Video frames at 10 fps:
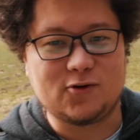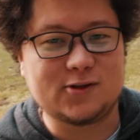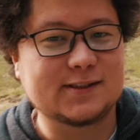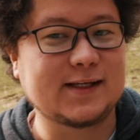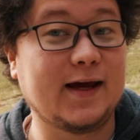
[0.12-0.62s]

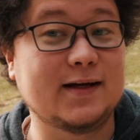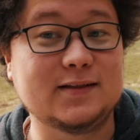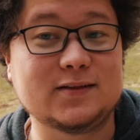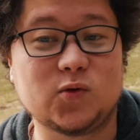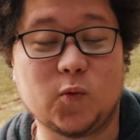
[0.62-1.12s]
folks,
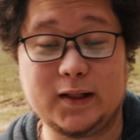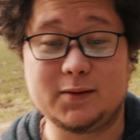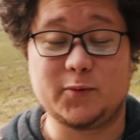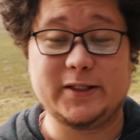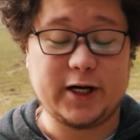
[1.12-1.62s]
and
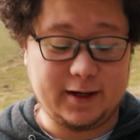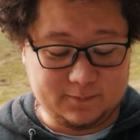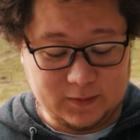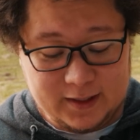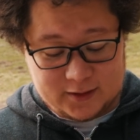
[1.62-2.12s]
welcome to my channel.
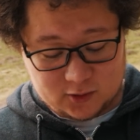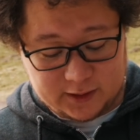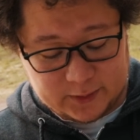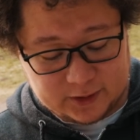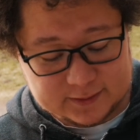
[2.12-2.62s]

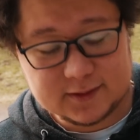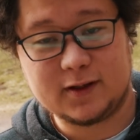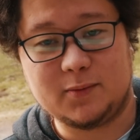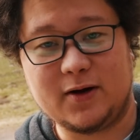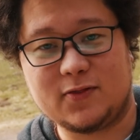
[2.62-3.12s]
Today we're going to
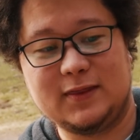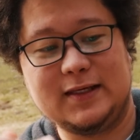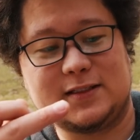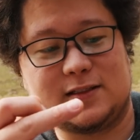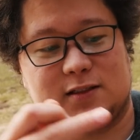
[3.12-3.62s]
talk about
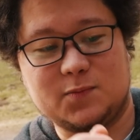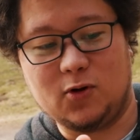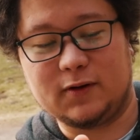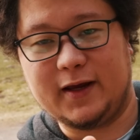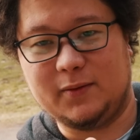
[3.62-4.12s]
this
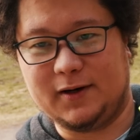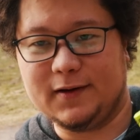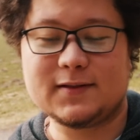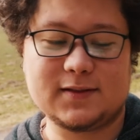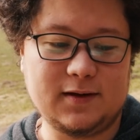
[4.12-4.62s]
small camera.
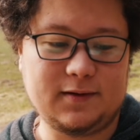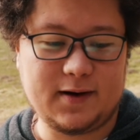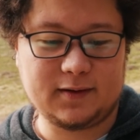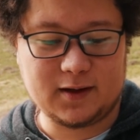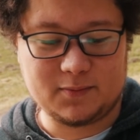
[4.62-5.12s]
It's the
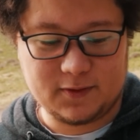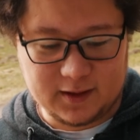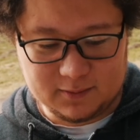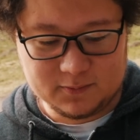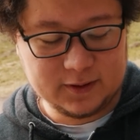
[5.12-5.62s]
Runcam
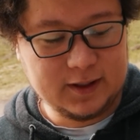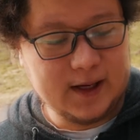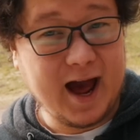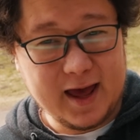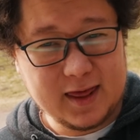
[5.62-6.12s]
Thumb.
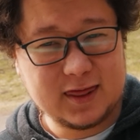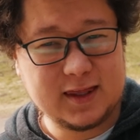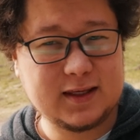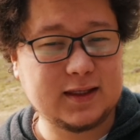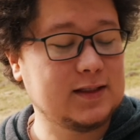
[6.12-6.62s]
I
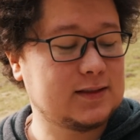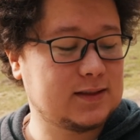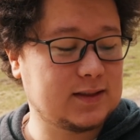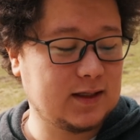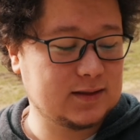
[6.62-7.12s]
think
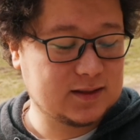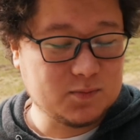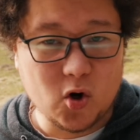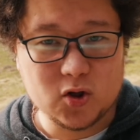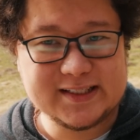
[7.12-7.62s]
it's the
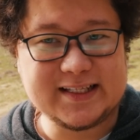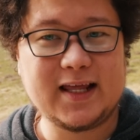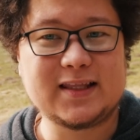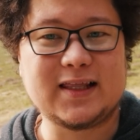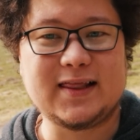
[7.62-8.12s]
smallest
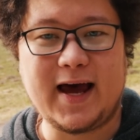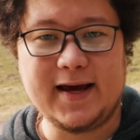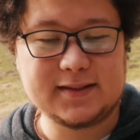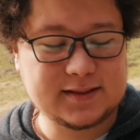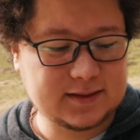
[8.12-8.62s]
and
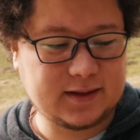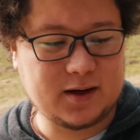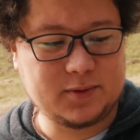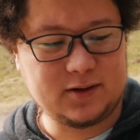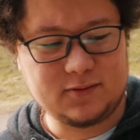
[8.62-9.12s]
lightest
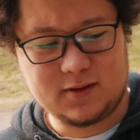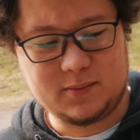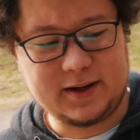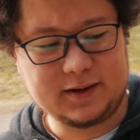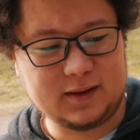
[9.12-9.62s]
camera on the
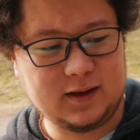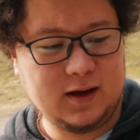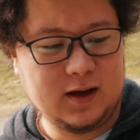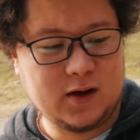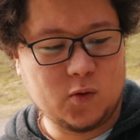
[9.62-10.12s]
market
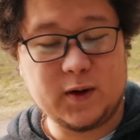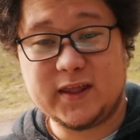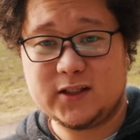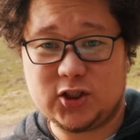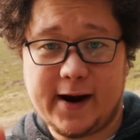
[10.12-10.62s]

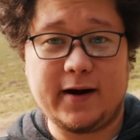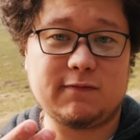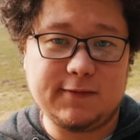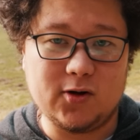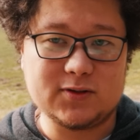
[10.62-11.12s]
with
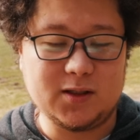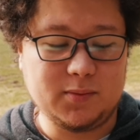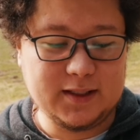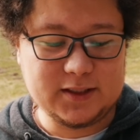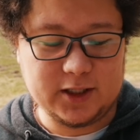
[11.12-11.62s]
Gyroflow
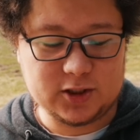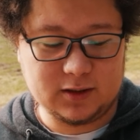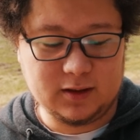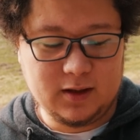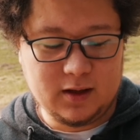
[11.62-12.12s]

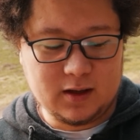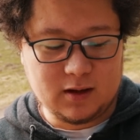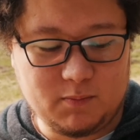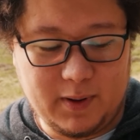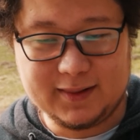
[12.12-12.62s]
stabilization.
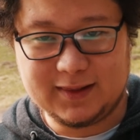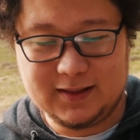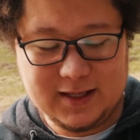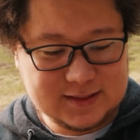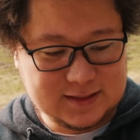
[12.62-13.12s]
But
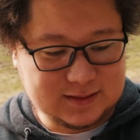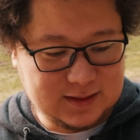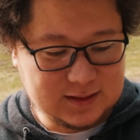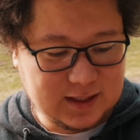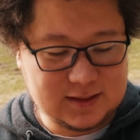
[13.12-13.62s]
let's
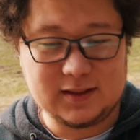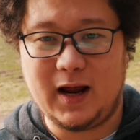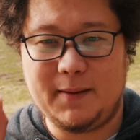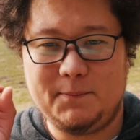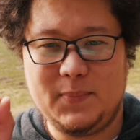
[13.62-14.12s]
discuss it
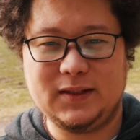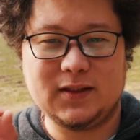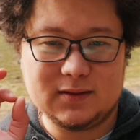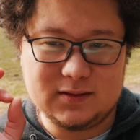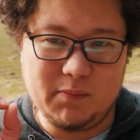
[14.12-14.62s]
a bit
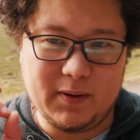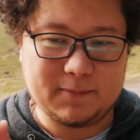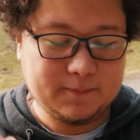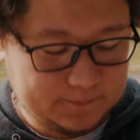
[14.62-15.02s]
deeper.